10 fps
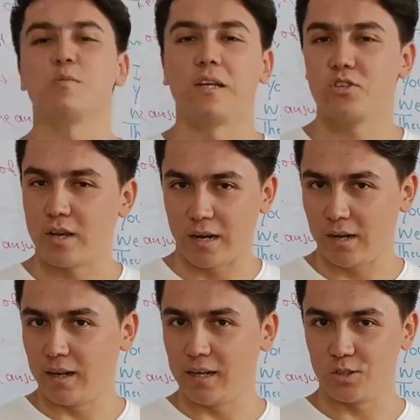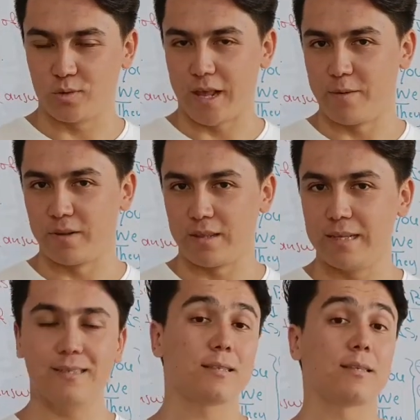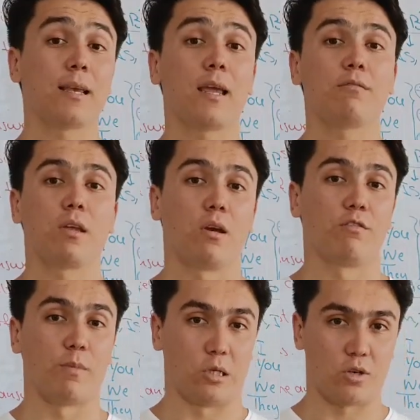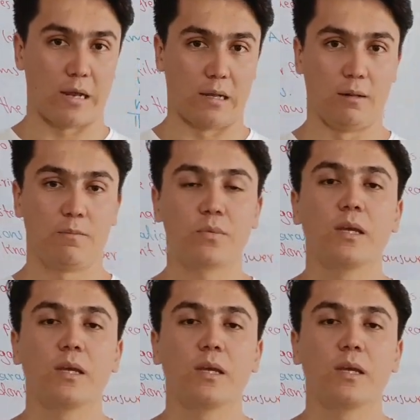to my channel English with Hamda. This is the second video of my channel.